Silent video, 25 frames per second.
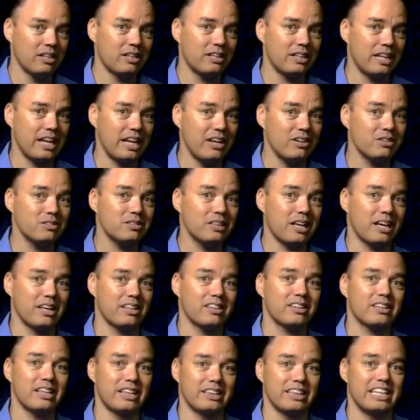tells
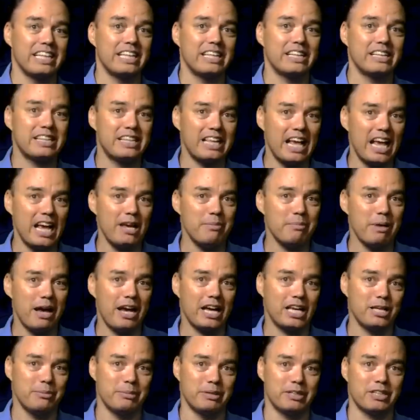us that these same
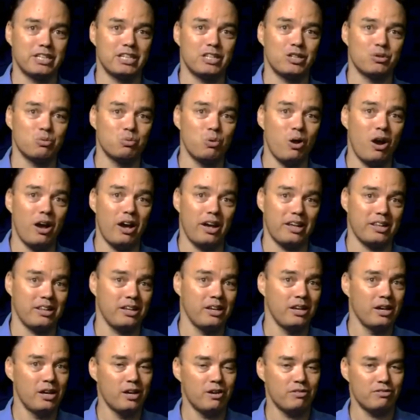arguments can arise
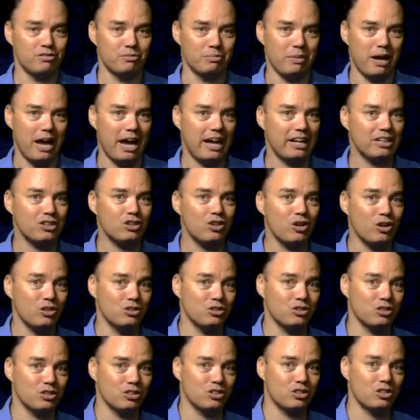from
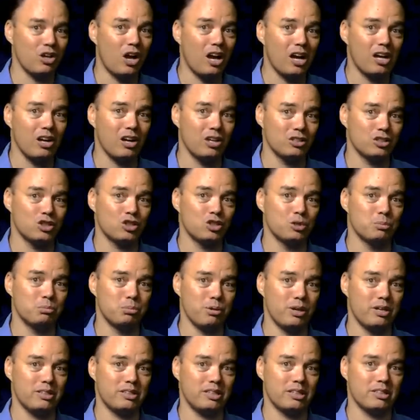unconscious psychological
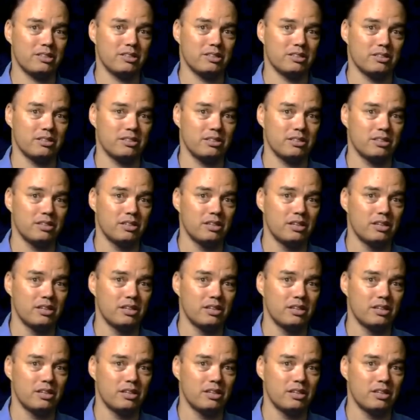processes.